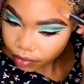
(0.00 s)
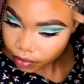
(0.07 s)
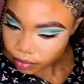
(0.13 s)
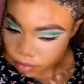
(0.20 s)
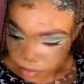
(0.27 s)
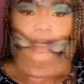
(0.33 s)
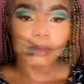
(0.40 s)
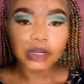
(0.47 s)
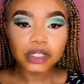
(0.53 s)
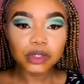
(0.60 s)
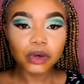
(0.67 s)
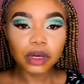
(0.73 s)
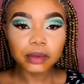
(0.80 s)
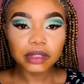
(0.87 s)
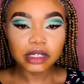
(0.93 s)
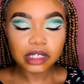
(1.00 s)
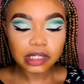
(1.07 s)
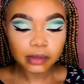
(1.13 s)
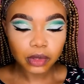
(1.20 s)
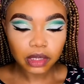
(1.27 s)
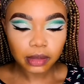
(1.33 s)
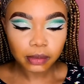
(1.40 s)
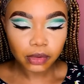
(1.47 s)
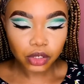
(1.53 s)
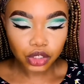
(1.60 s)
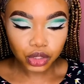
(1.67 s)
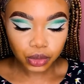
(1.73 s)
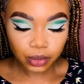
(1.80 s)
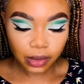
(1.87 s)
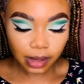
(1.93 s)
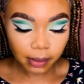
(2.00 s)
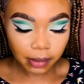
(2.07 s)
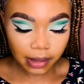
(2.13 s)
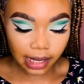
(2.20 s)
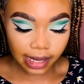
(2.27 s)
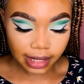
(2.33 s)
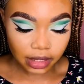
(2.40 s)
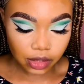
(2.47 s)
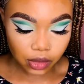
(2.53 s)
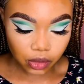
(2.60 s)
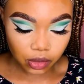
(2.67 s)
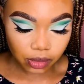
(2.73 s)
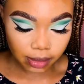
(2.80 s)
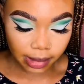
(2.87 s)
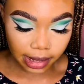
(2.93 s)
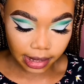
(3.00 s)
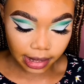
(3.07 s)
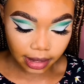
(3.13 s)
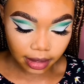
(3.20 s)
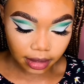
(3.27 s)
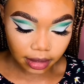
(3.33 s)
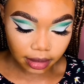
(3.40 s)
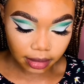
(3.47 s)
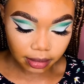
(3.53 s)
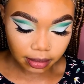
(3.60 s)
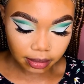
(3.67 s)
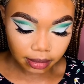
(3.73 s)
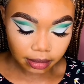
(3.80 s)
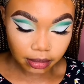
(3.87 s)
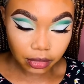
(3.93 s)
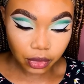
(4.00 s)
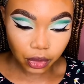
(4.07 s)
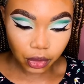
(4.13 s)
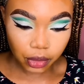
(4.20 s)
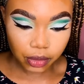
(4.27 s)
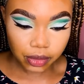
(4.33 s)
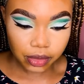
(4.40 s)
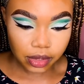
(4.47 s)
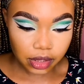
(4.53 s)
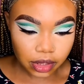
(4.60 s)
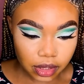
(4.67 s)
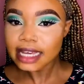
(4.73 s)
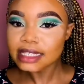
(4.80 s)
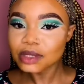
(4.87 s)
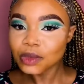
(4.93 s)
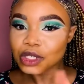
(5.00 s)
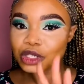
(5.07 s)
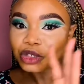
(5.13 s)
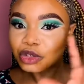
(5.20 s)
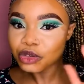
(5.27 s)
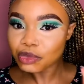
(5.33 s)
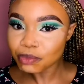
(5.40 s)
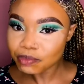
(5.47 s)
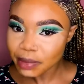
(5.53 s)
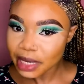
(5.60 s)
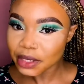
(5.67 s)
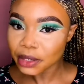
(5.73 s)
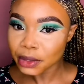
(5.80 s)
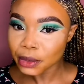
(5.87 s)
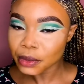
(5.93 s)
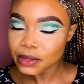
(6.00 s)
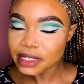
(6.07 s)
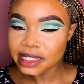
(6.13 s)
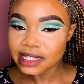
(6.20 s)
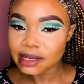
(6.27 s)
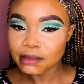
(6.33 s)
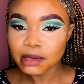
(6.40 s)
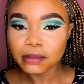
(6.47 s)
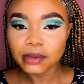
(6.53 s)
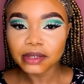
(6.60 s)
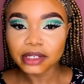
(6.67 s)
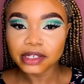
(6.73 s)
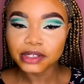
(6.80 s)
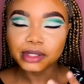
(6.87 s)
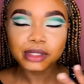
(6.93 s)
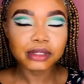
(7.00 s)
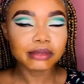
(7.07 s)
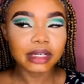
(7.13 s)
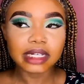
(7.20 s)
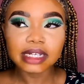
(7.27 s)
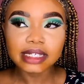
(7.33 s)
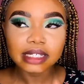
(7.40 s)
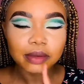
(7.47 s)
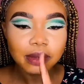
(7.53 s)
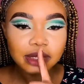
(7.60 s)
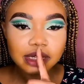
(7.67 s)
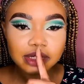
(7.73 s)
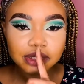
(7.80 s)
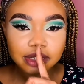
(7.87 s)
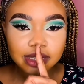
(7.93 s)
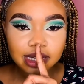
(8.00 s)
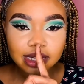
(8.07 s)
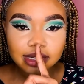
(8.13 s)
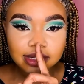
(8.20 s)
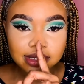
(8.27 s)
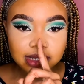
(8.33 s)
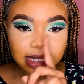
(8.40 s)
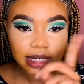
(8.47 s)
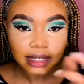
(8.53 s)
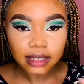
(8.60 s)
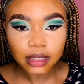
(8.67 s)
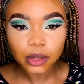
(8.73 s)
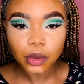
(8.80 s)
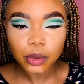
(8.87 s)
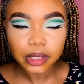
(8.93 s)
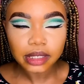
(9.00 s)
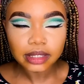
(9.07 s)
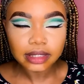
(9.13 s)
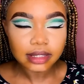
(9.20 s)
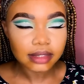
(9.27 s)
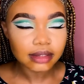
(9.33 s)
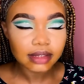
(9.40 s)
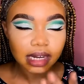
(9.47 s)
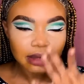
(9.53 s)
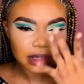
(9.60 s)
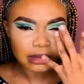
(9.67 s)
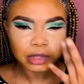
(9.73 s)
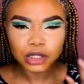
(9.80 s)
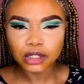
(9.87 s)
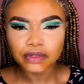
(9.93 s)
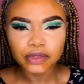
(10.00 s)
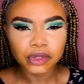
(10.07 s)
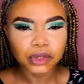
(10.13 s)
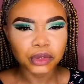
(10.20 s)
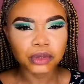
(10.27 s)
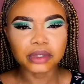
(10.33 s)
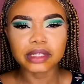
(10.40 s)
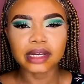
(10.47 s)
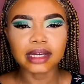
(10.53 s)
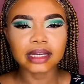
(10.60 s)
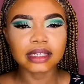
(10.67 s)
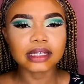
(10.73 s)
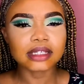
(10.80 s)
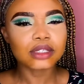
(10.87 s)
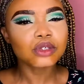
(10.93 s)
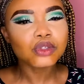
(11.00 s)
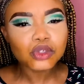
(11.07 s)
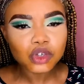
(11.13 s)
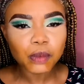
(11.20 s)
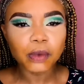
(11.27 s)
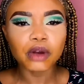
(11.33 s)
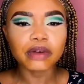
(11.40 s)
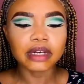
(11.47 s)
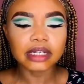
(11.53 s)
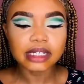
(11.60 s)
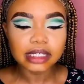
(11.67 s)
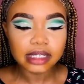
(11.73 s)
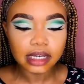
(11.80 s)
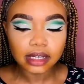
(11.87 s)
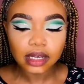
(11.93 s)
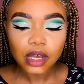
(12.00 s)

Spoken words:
So I'm going to go in with a smaller brush to apply to my nose. So you want to make your nose slimmer, but it's just unrealistic when there's just like a stick going down the middle of your nose. Like, it's super realistic.